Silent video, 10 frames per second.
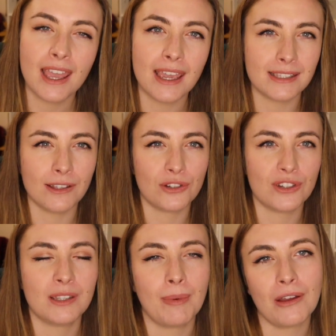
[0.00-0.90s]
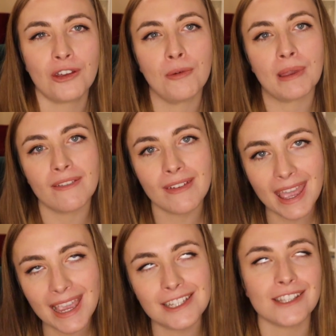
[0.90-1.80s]
it's not just about coming of
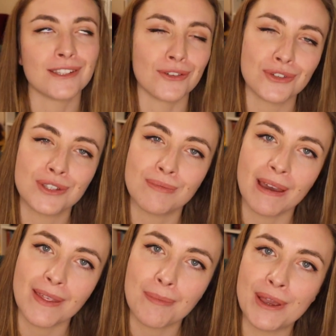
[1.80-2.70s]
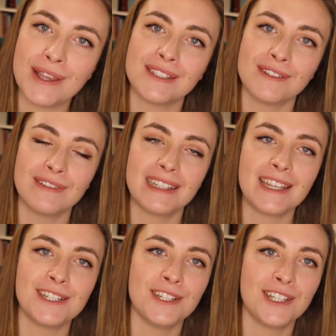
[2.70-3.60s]
age, it's not just about their personal
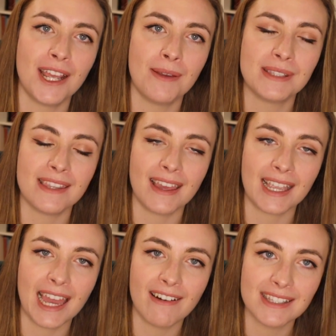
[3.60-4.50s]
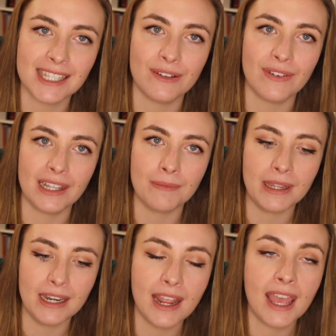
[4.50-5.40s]
relationships and their character
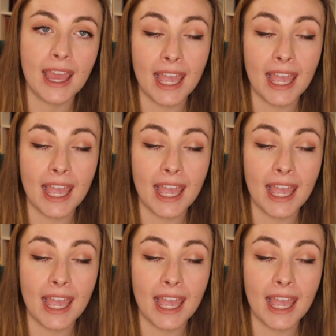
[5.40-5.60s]
development,